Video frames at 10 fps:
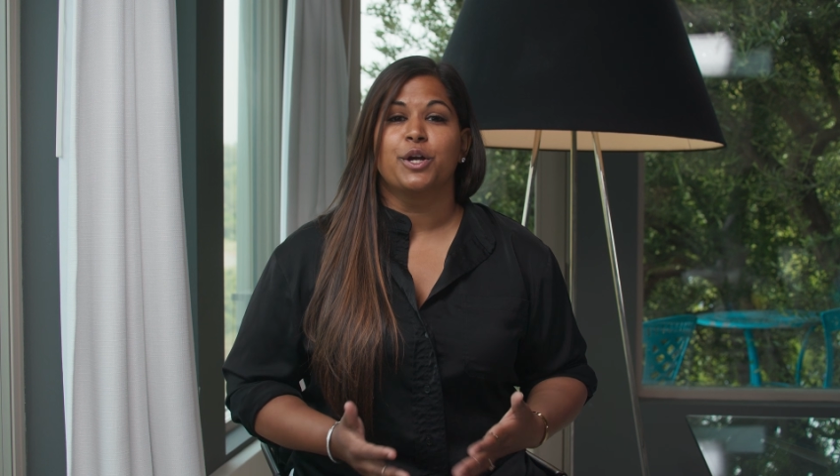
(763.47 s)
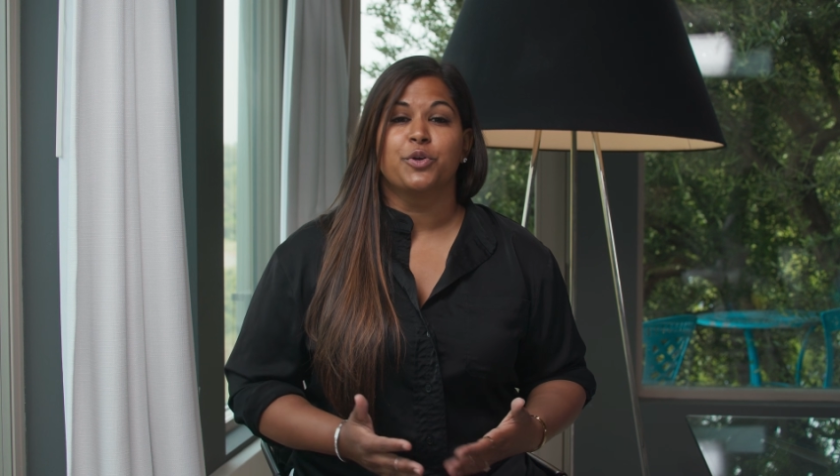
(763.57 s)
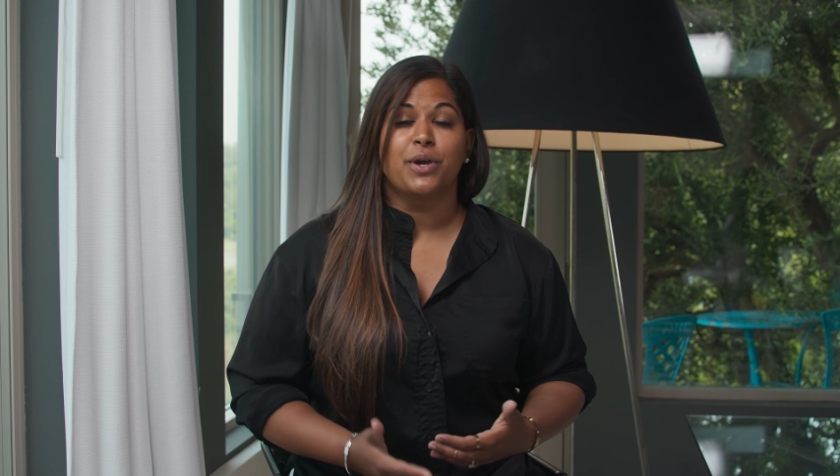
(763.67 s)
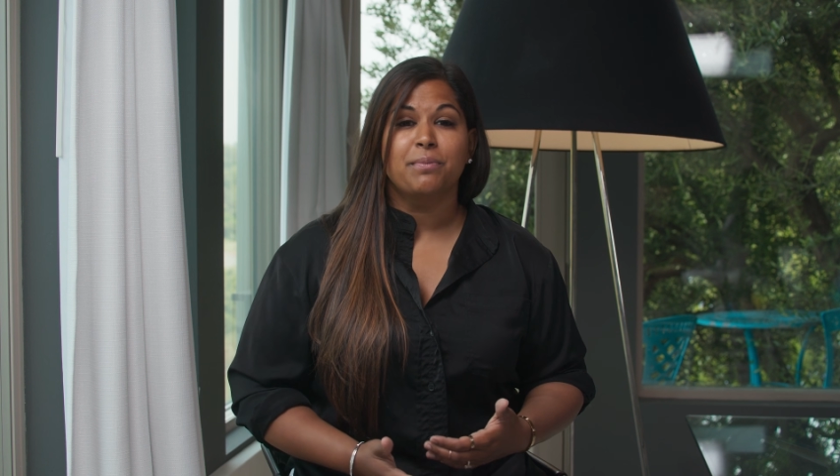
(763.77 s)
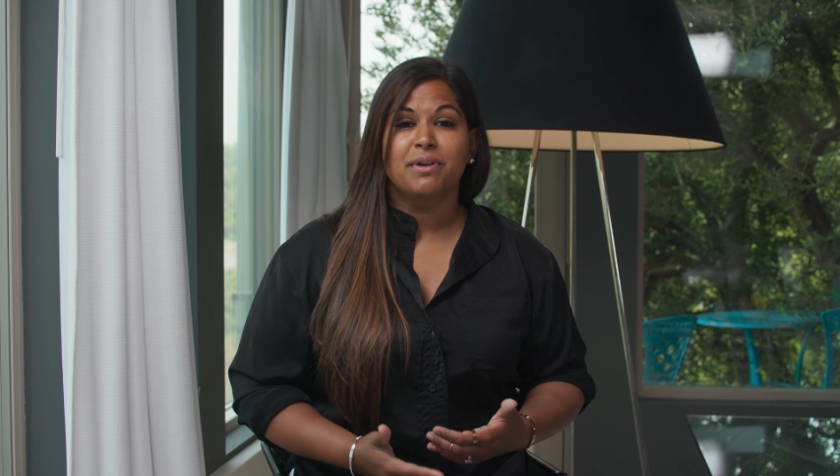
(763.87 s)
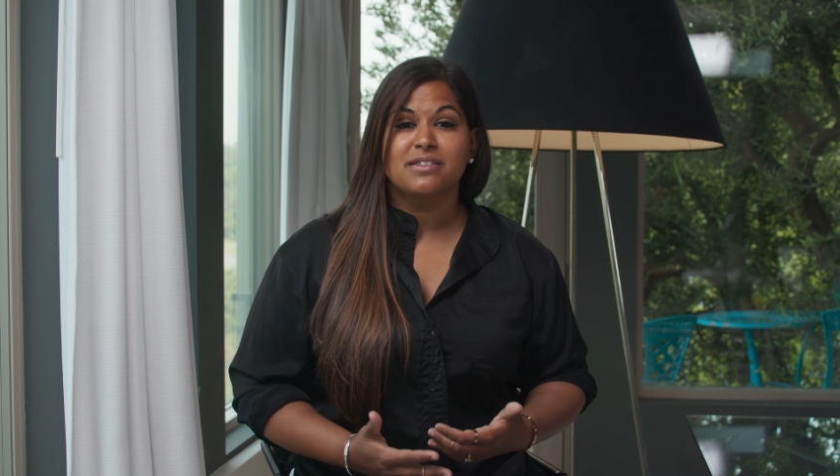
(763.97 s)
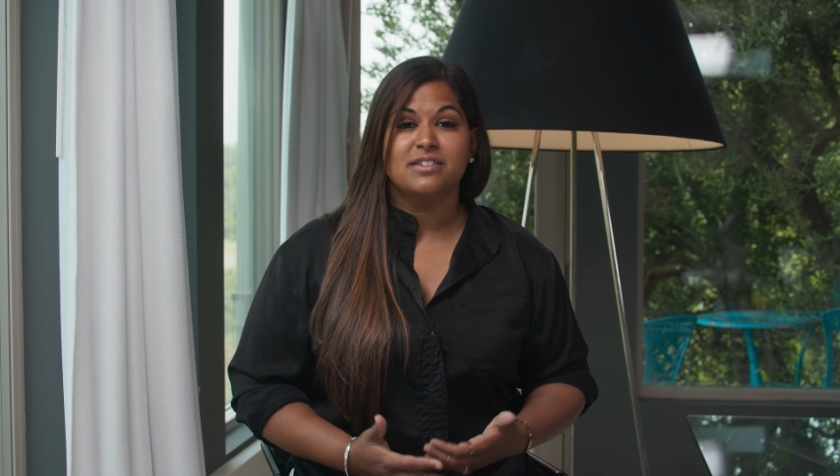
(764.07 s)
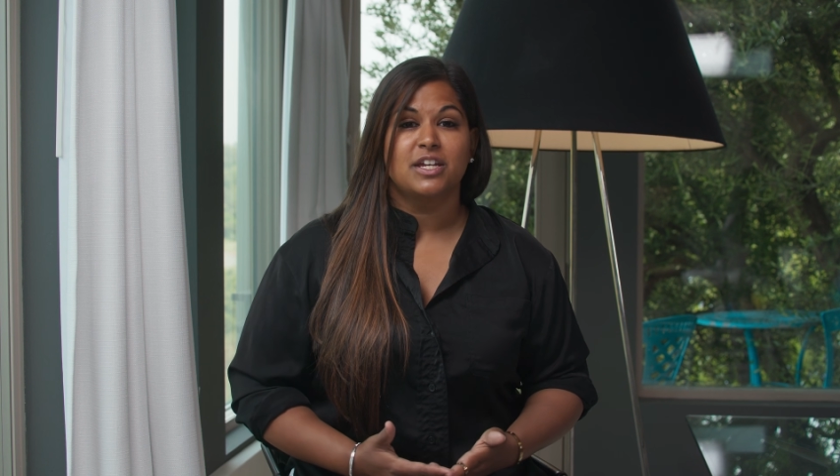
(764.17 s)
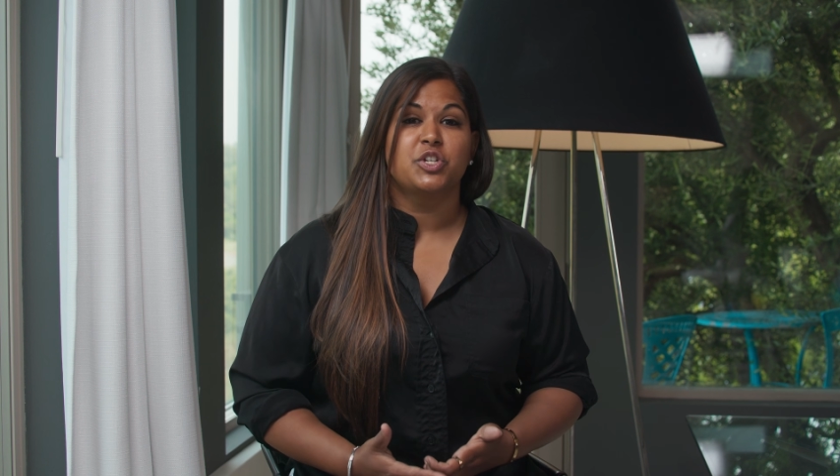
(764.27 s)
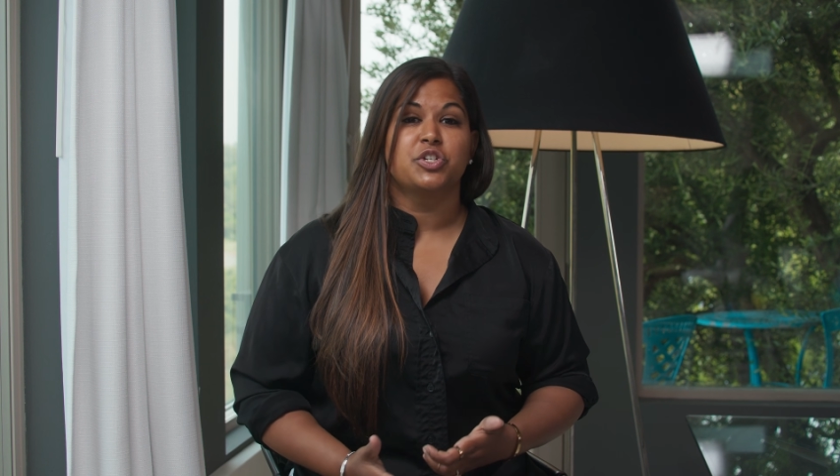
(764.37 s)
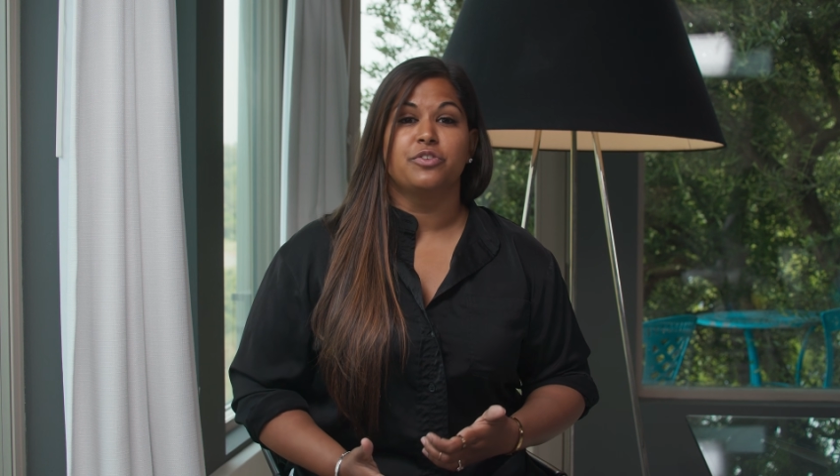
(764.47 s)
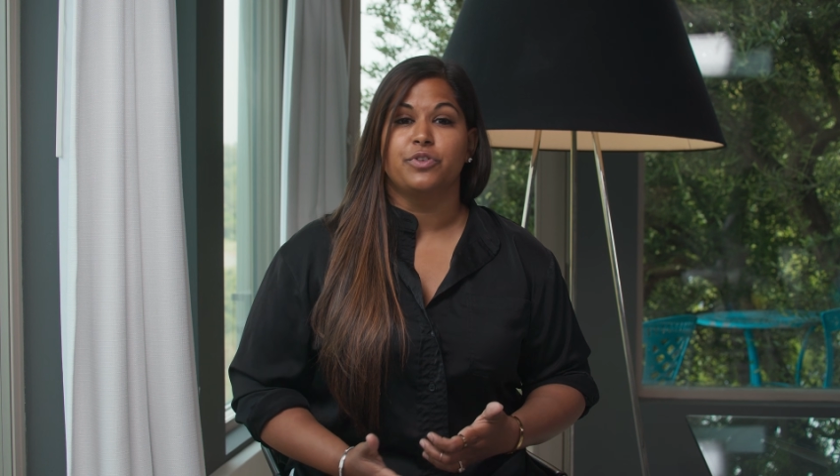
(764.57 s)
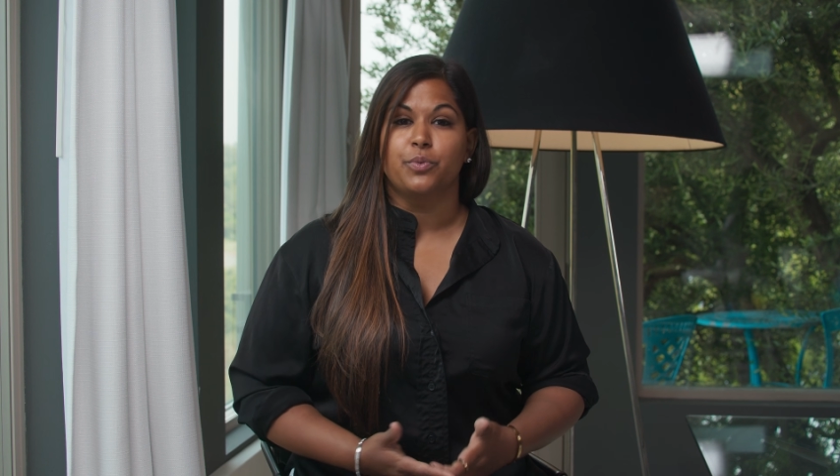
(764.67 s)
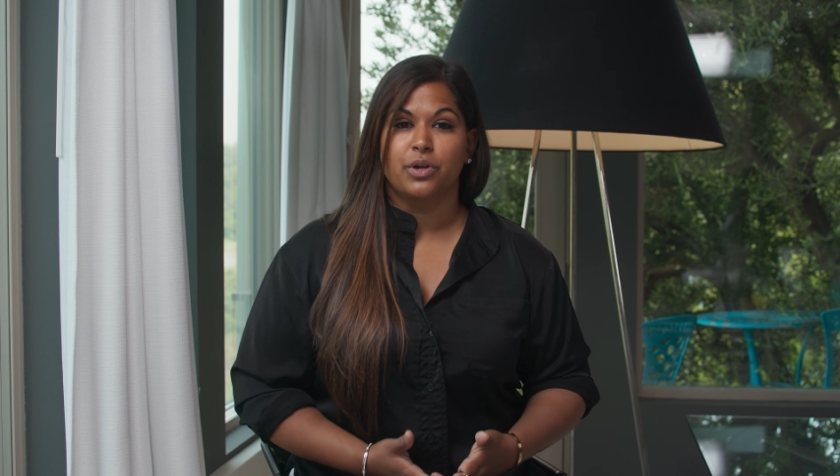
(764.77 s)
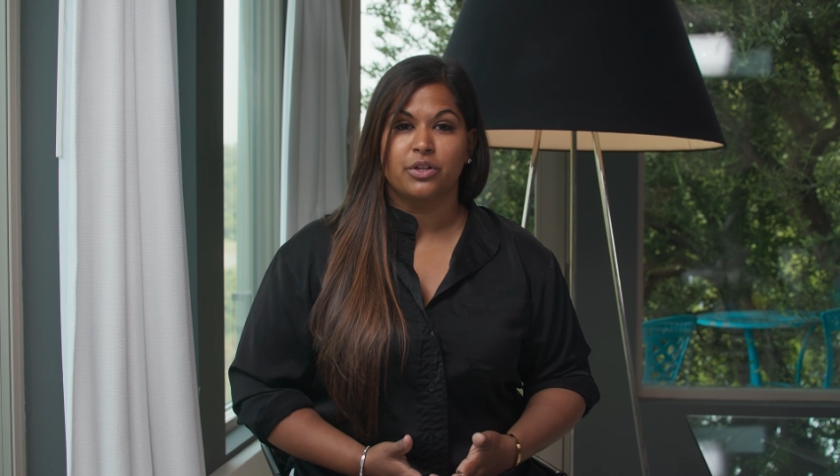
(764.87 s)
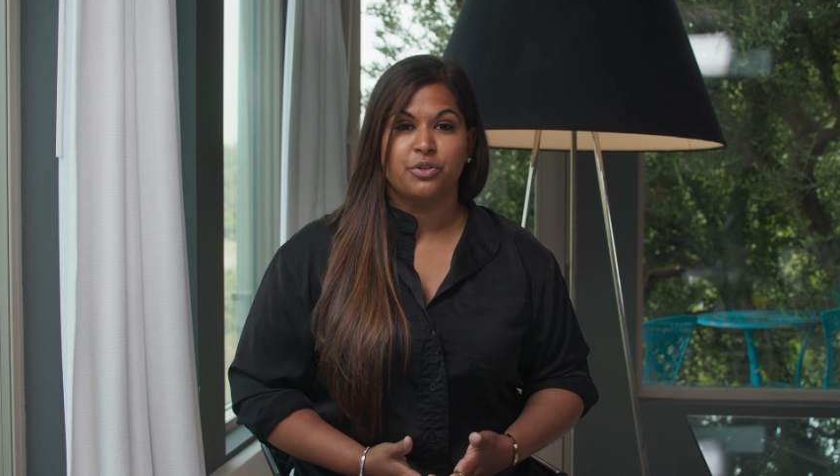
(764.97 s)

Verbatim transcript: a great presentation if you want to